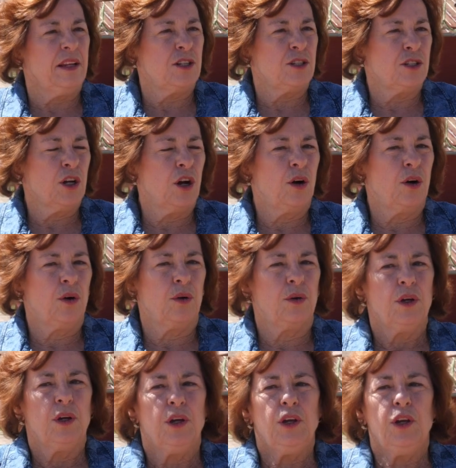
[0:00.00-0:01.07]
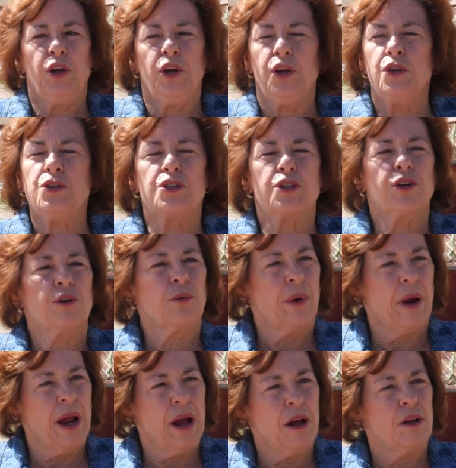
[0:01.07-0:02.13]
he saw huge
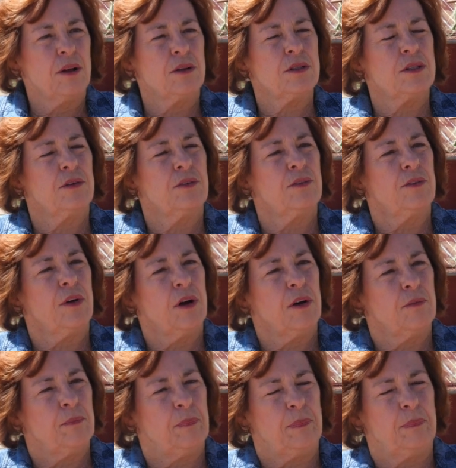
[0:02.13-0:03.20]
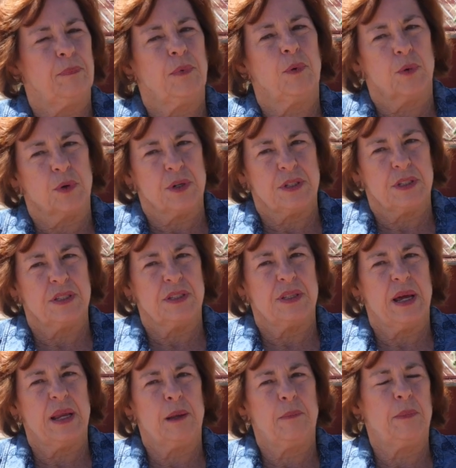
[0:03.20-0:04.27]
corrals of, of horses
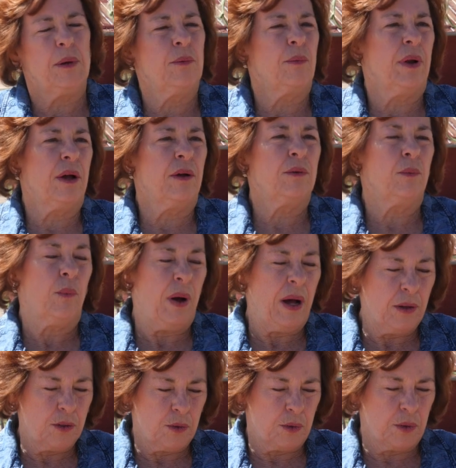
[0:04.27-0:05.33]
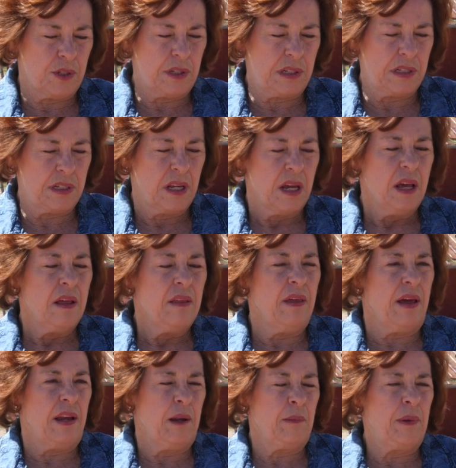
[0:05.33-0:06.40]
that had been rounded, wild horses
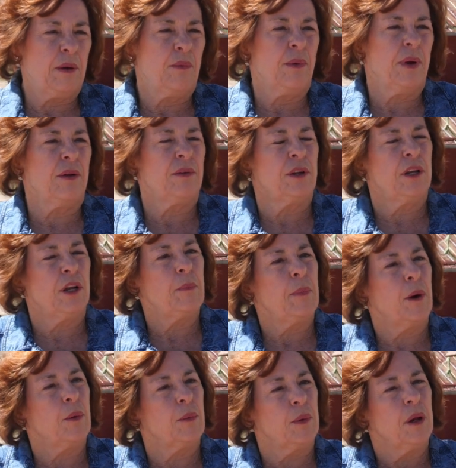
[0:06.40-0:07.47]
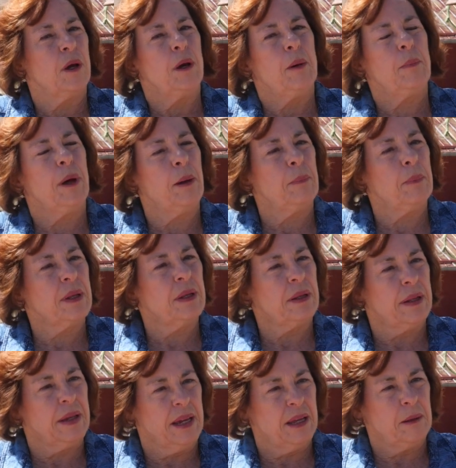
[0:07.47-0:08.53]
that had been rounded up on public
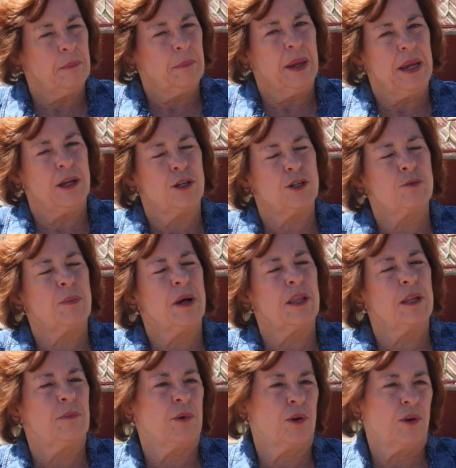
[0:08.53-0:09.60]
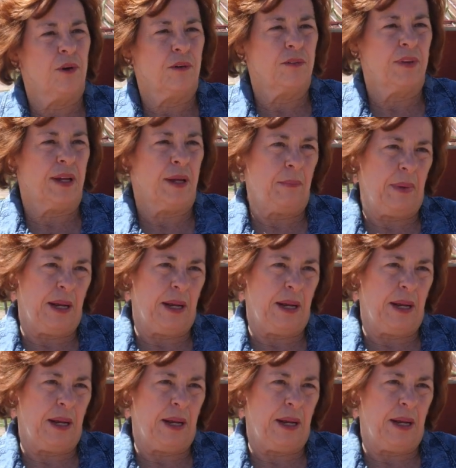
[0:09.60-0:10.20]
land managed by the Bureau of Land